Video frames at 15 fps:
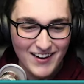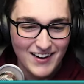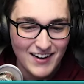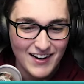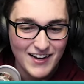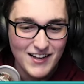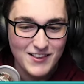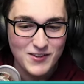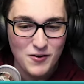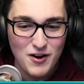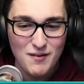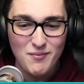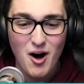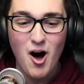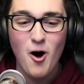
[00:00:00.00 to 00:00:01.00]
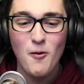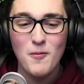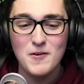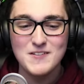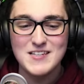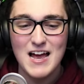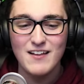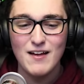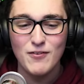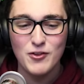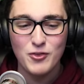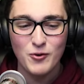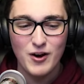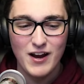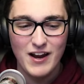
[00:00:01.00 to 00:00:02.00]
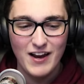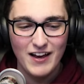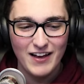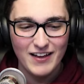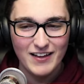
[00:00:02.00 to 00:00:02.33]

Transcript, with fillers: Dude, I'm almost at level three.